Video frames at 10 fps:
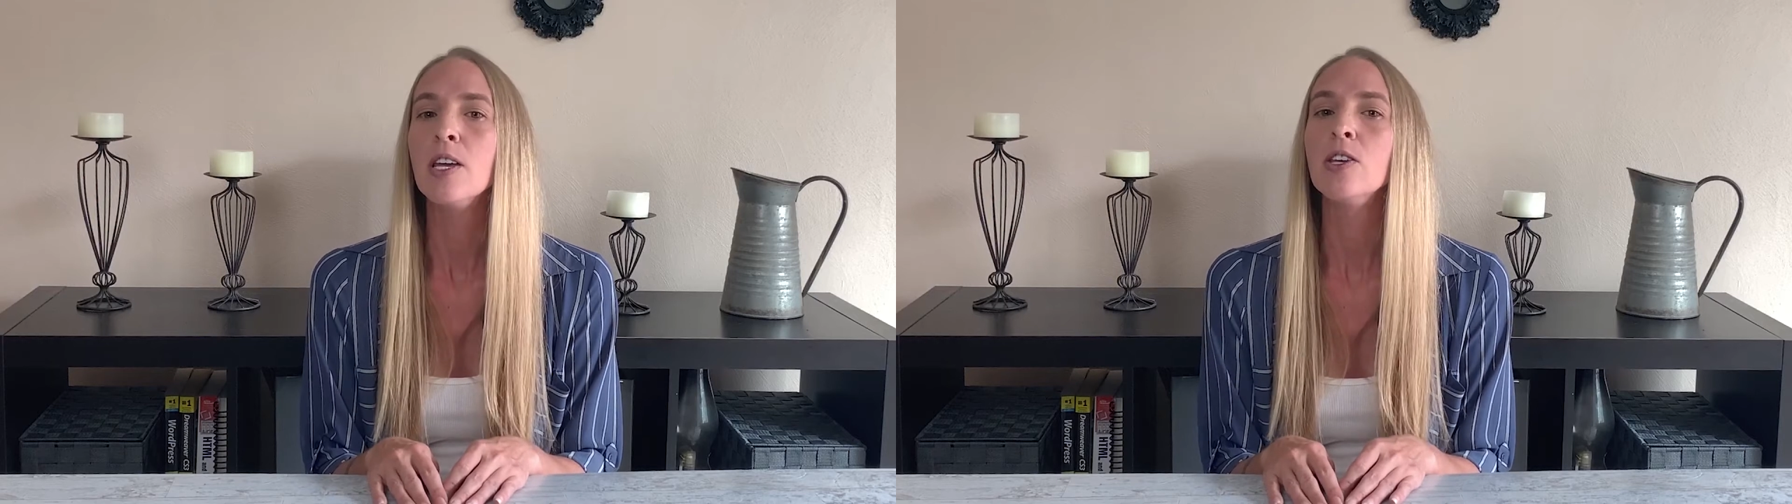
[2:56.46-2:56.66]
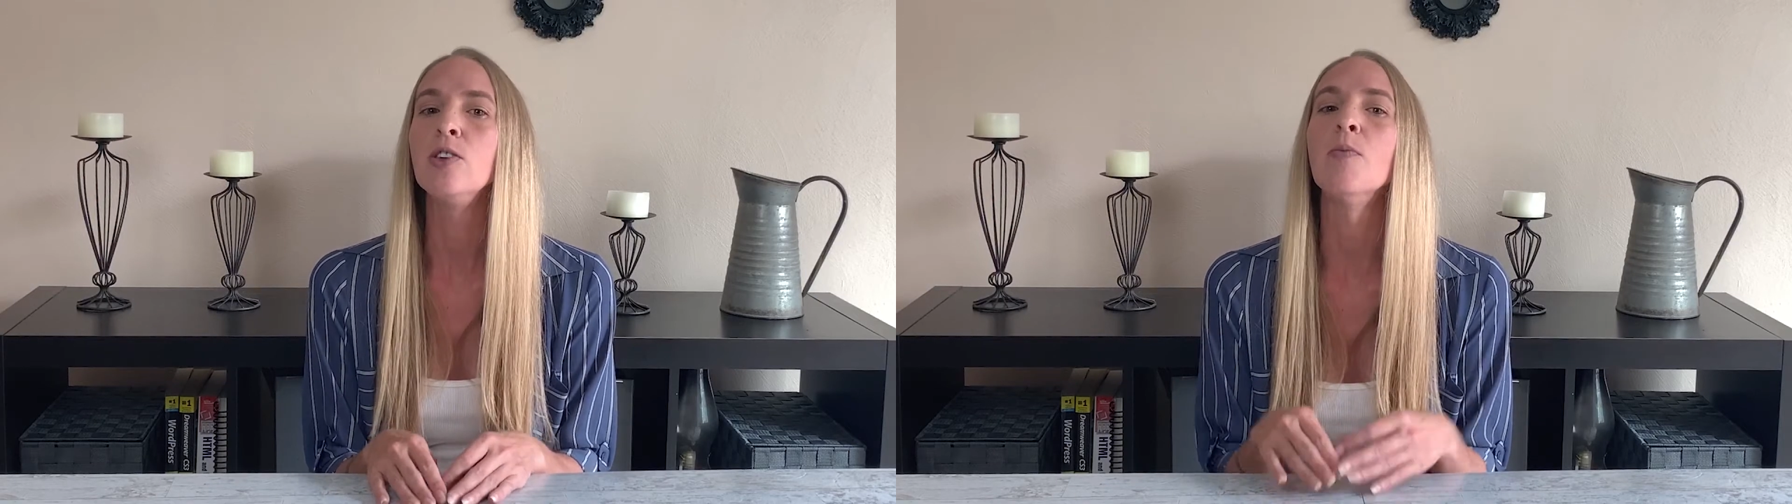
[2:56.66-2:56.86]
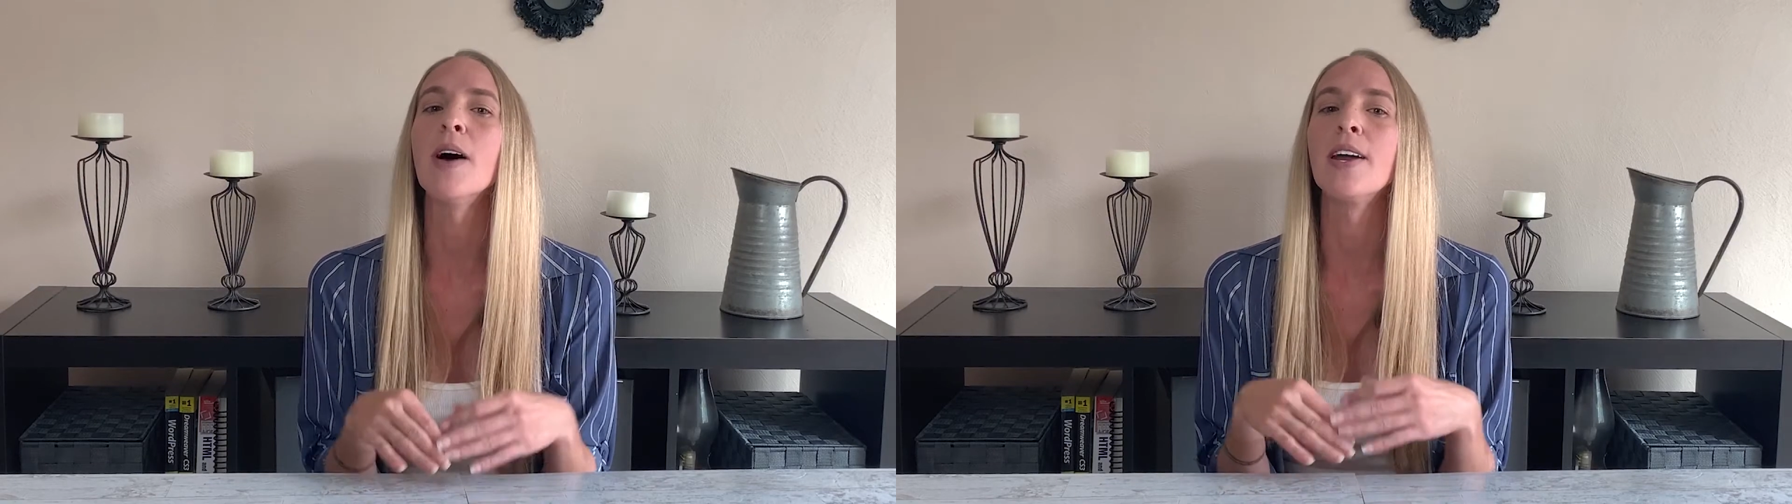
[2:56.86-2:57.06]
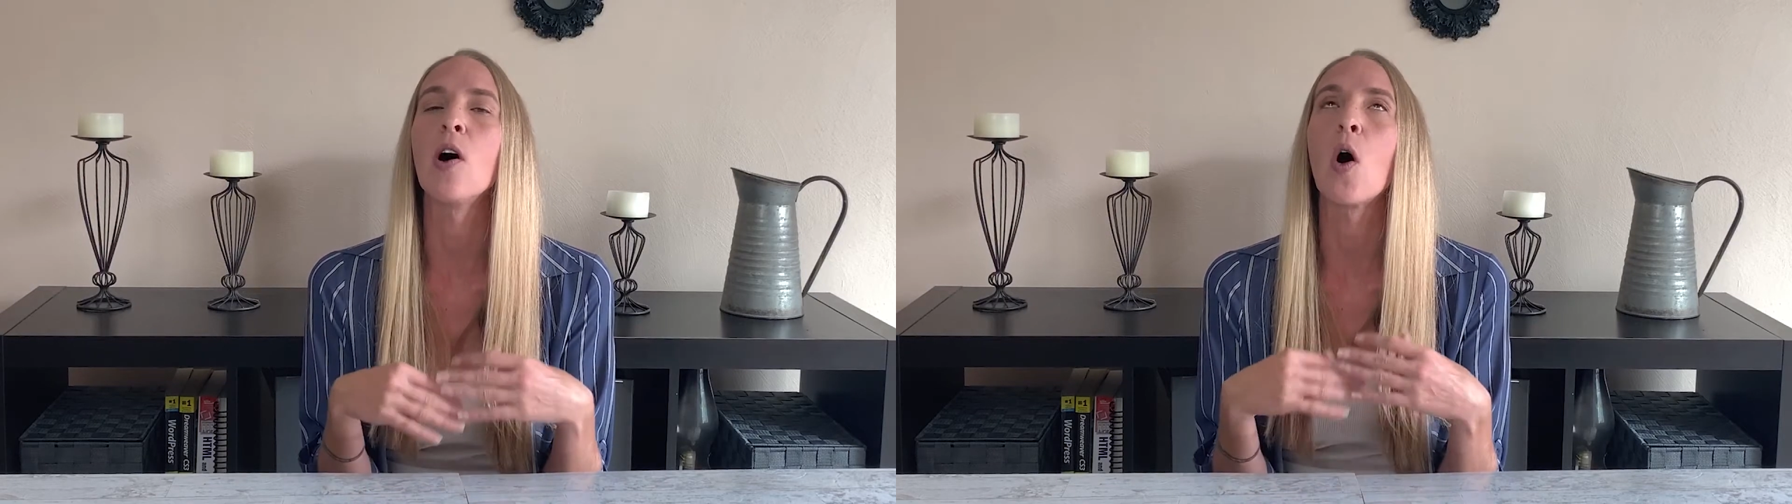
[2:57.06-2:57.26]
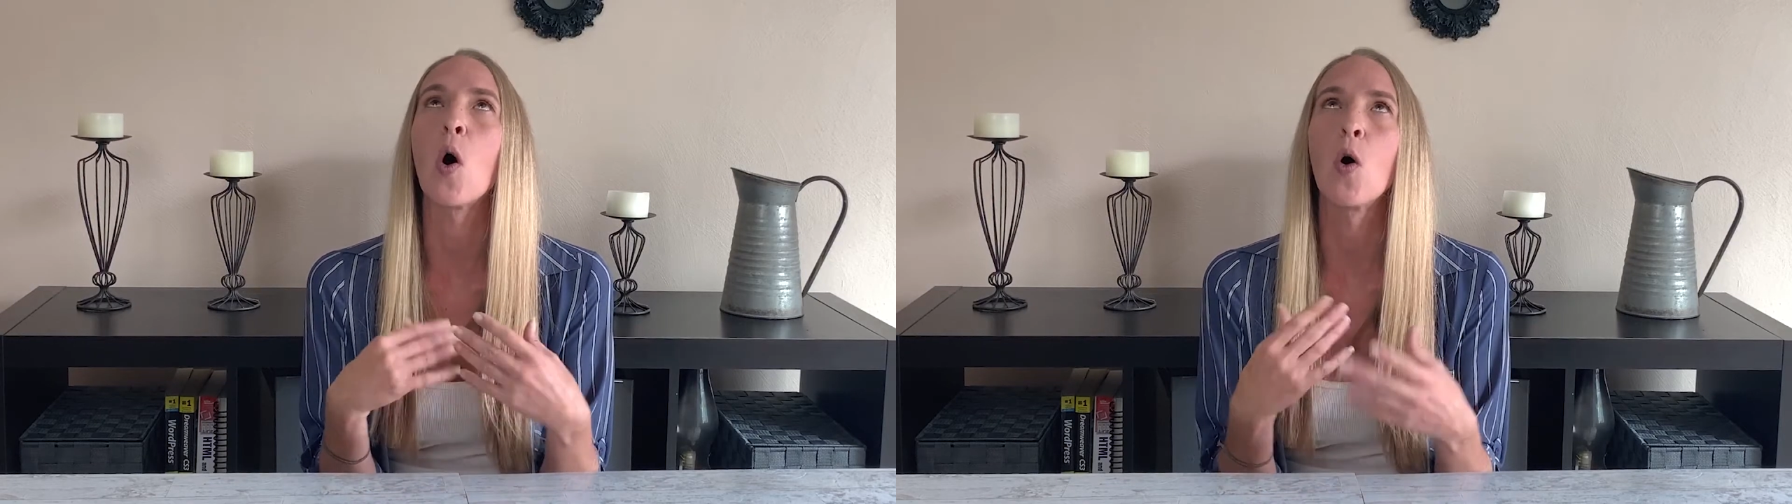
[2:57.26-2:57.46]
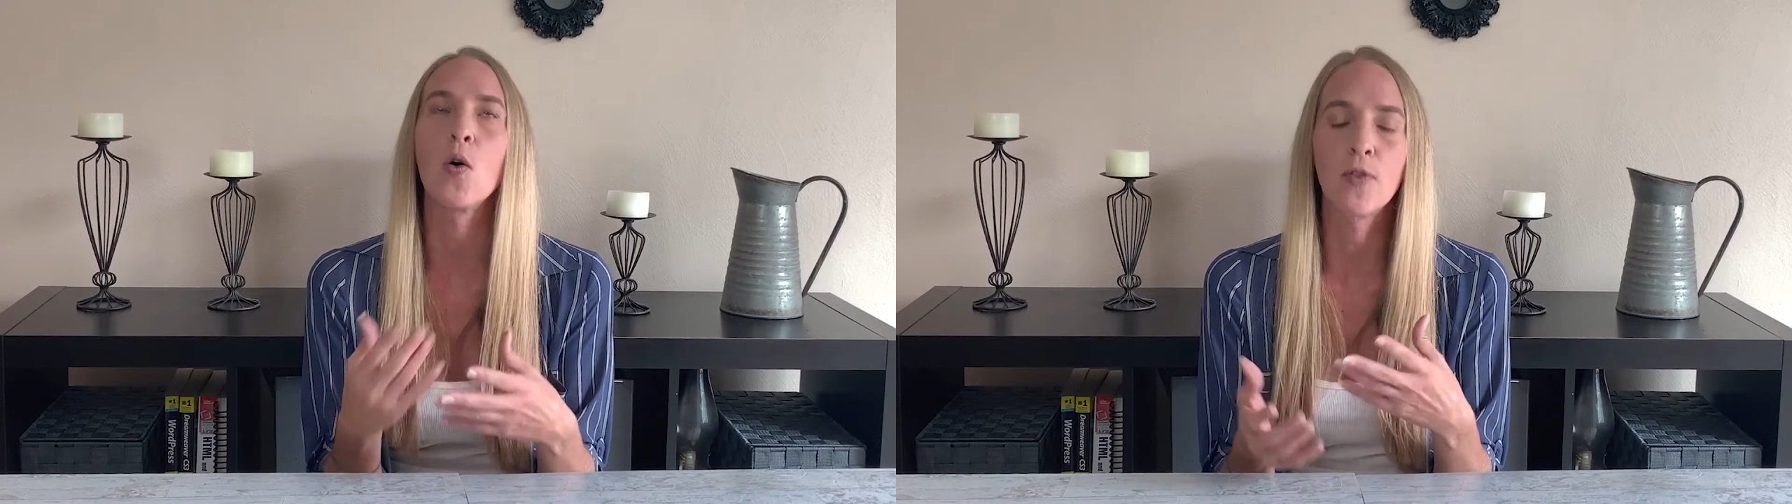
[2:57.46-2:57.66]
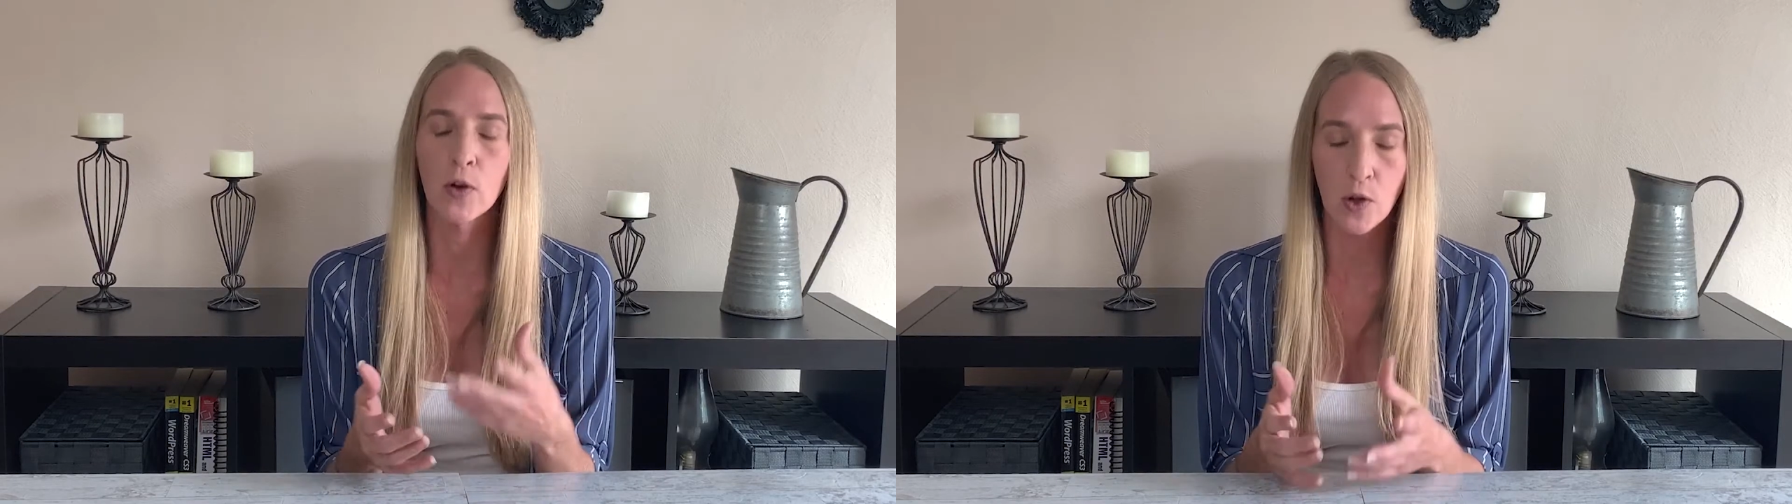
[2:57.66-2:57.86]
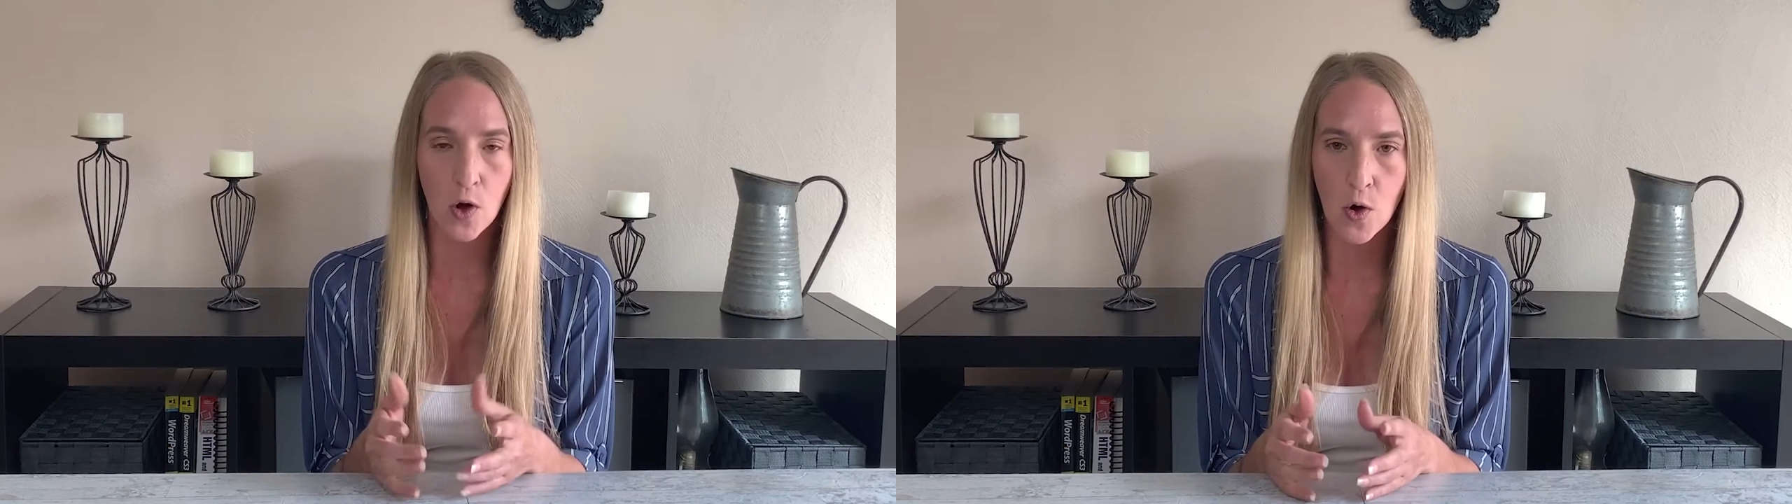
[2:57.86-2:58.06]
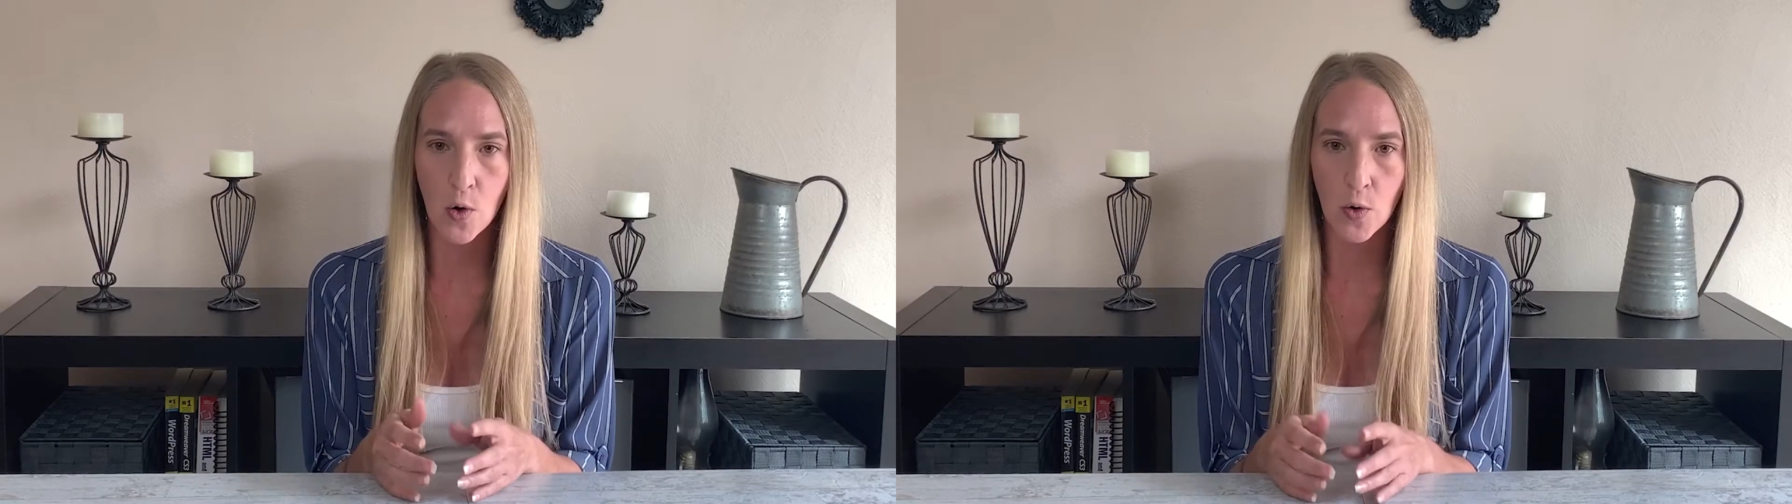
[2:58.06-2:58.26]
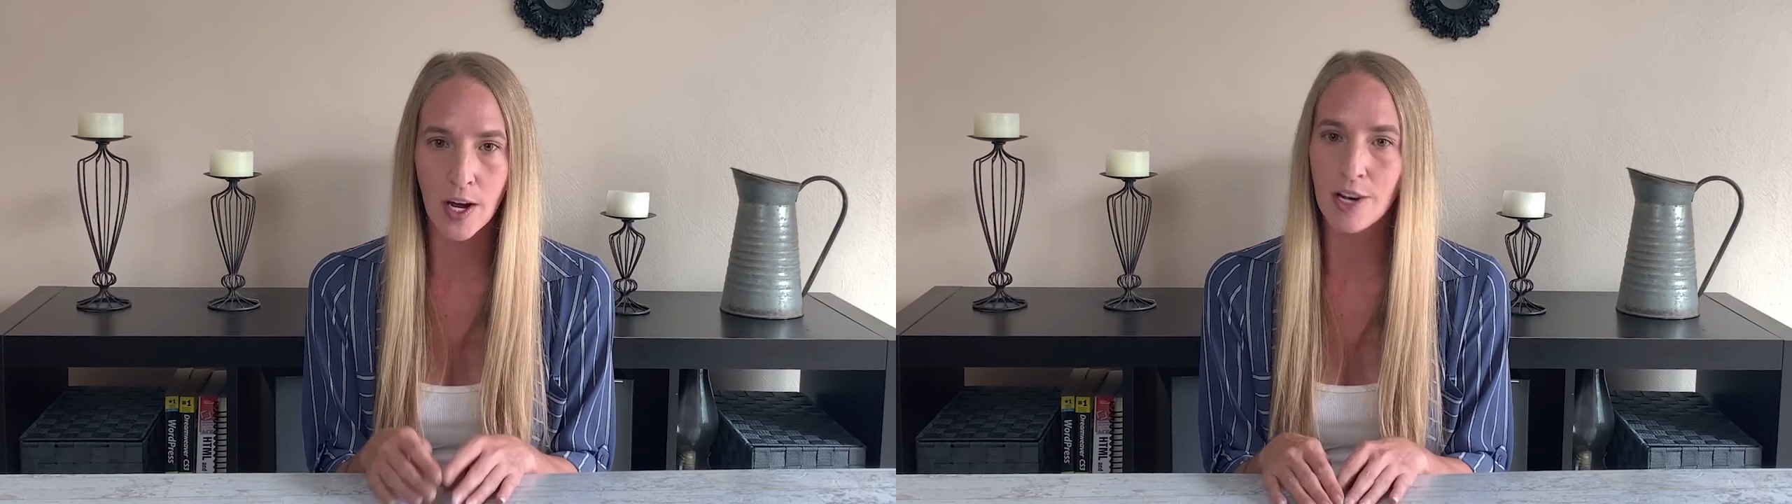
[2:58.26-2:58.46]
you might overload